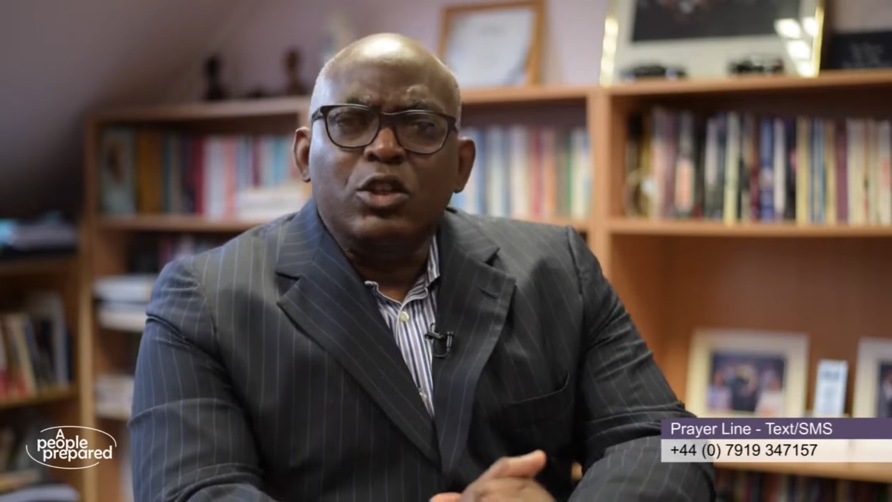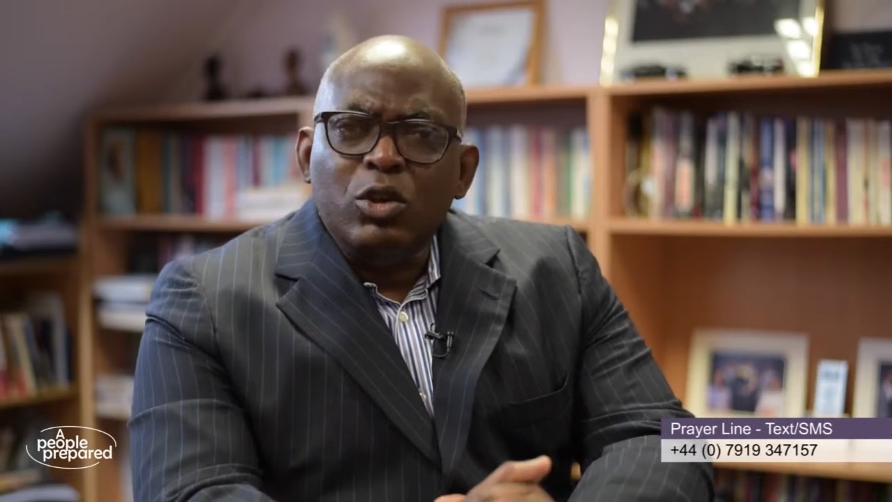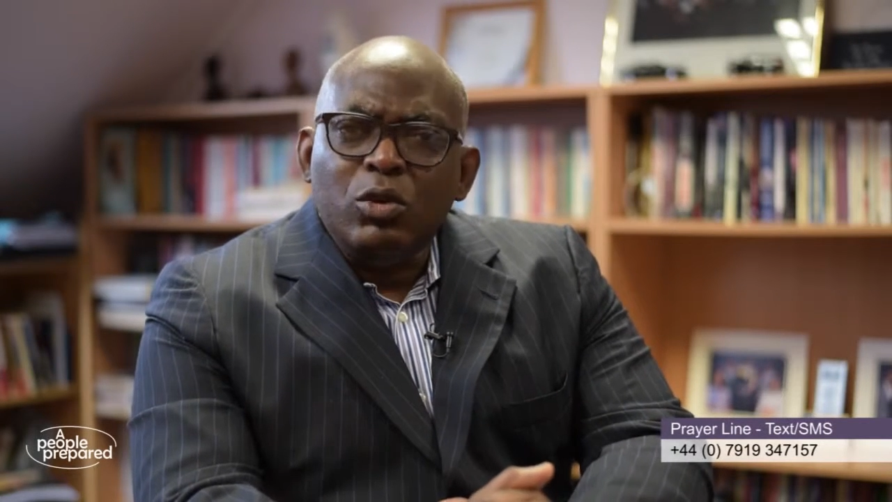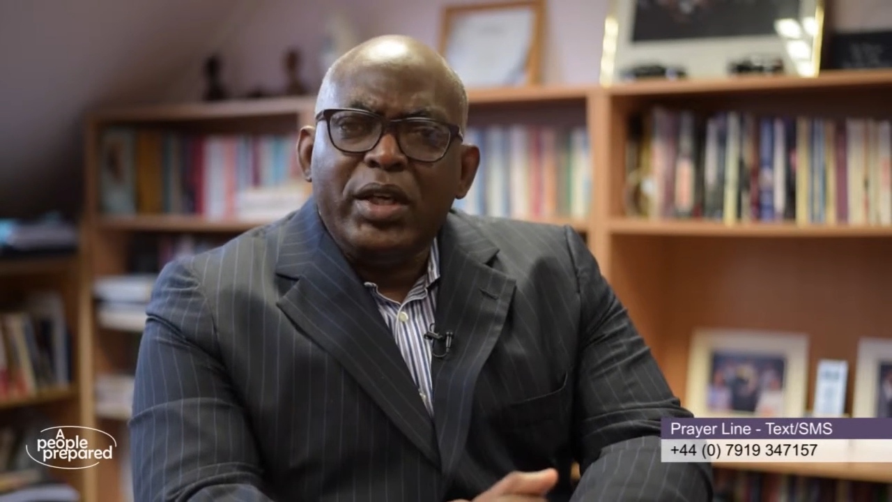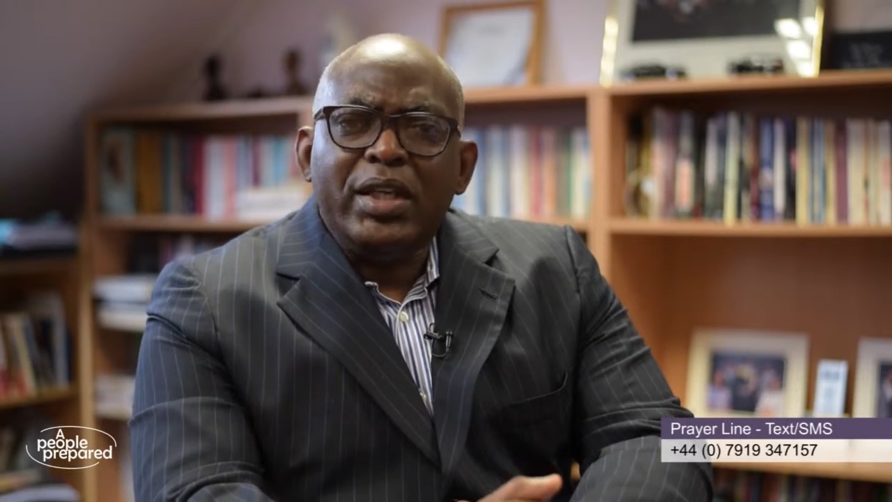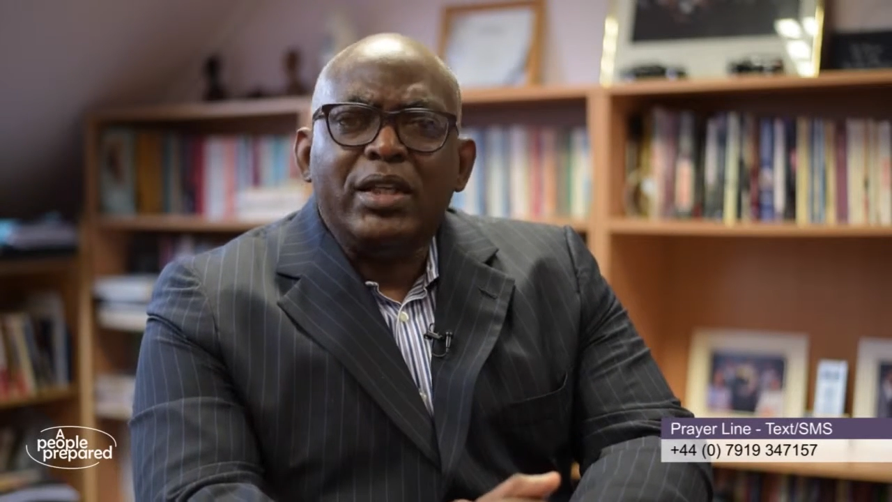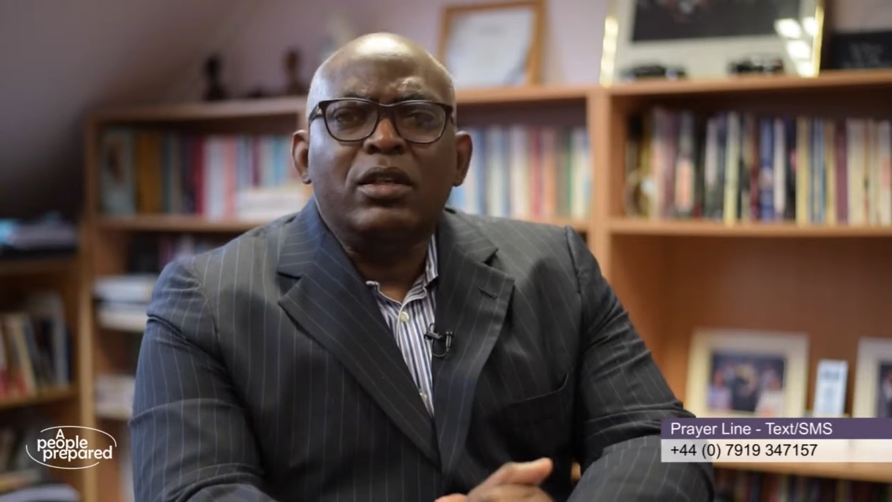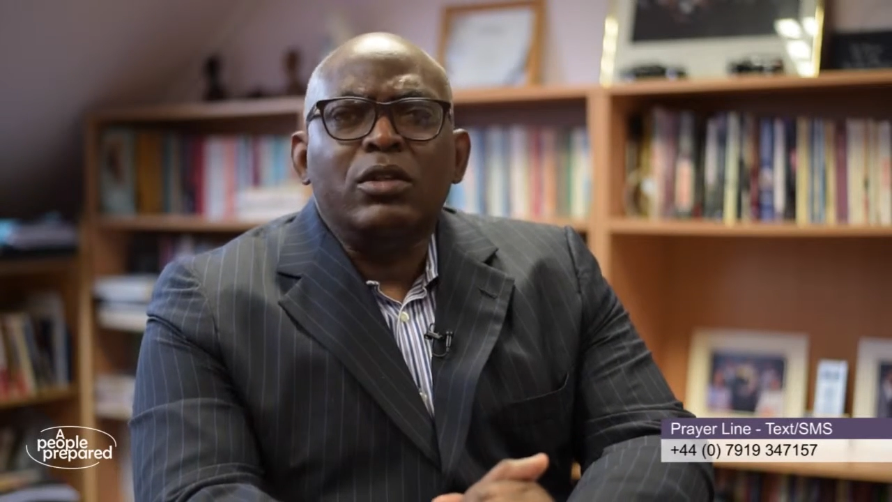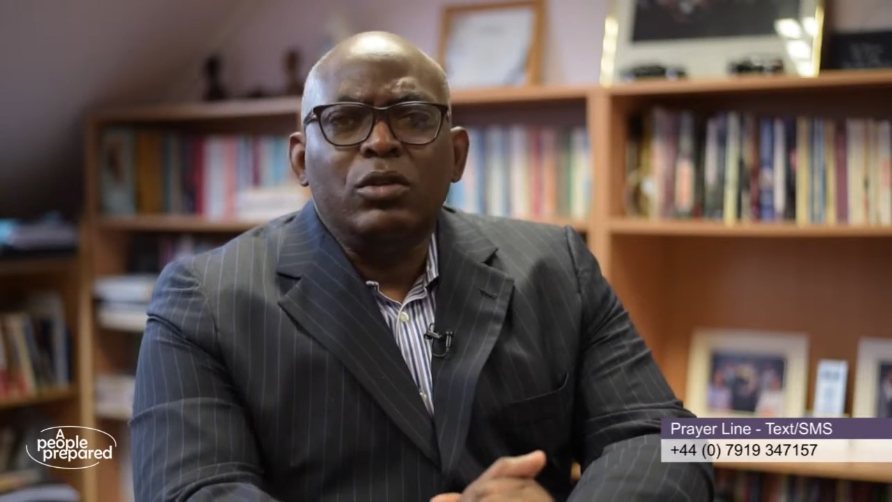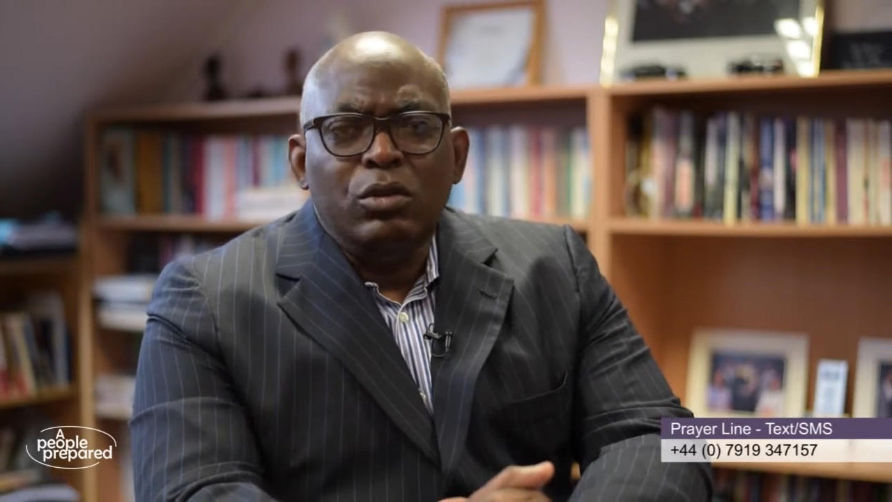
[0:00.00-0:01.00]
doing
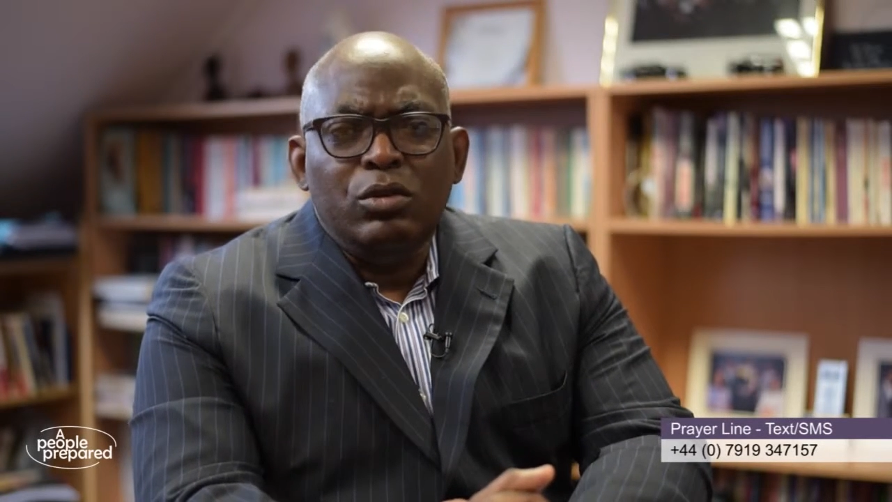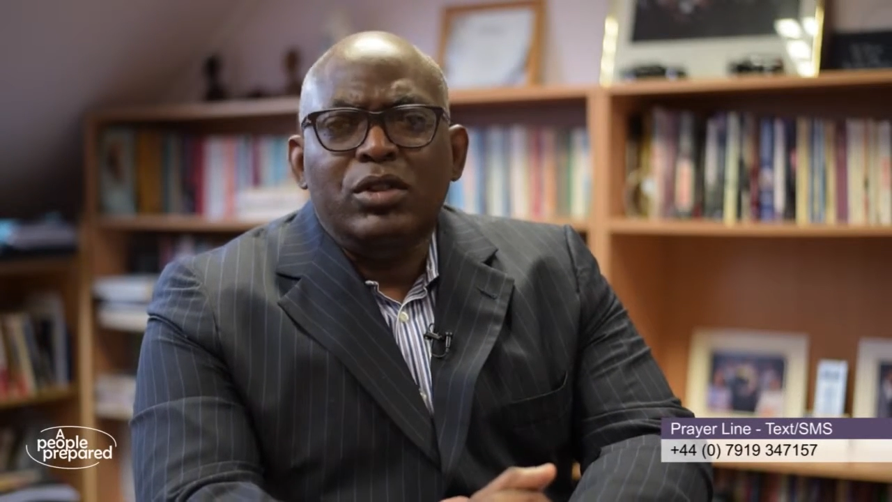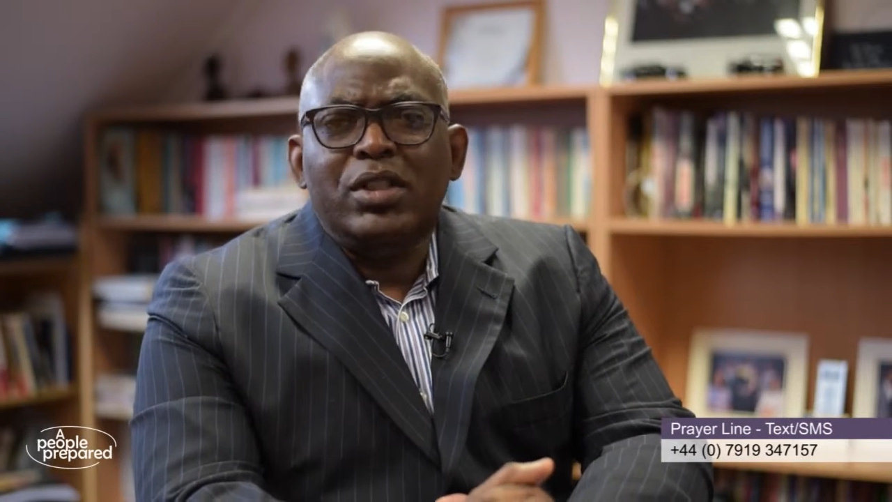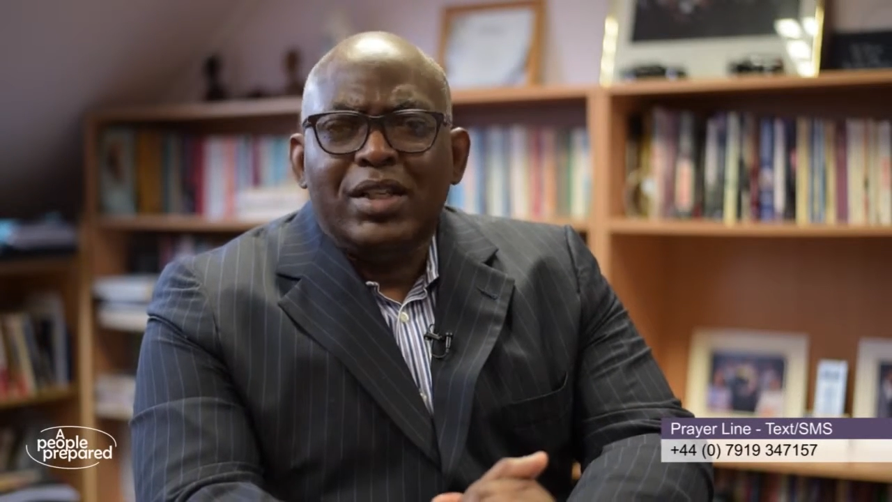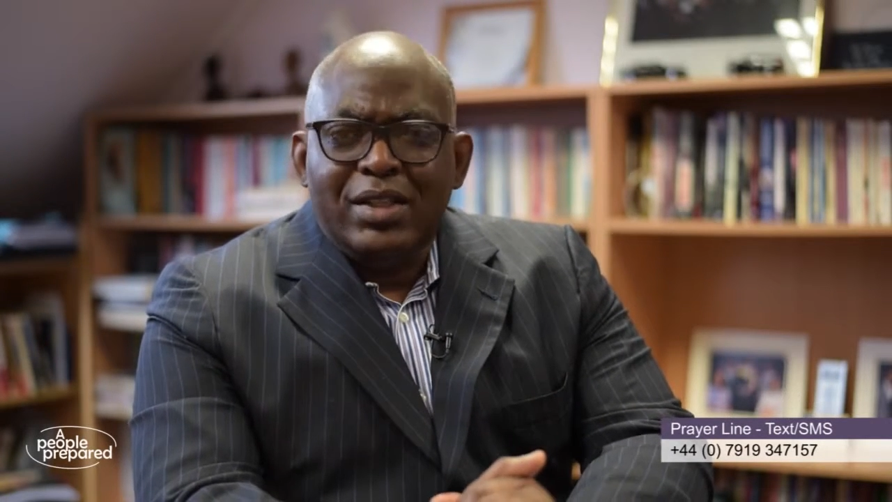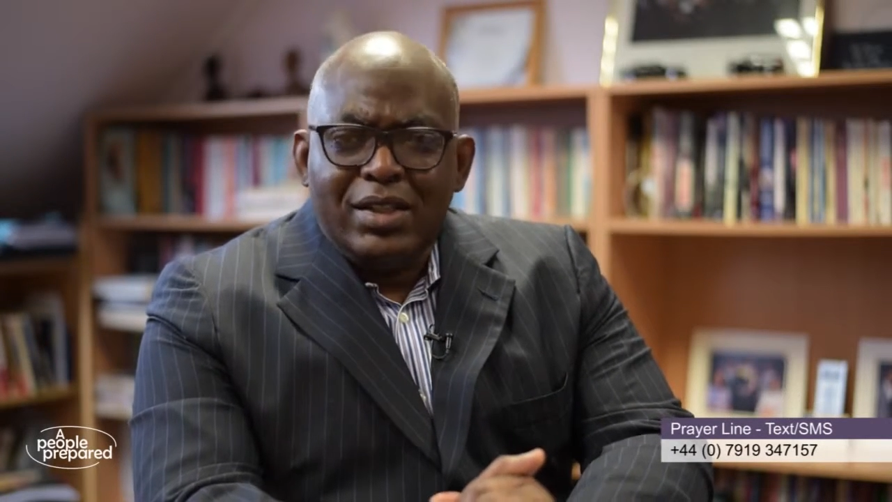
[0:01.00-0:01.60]
good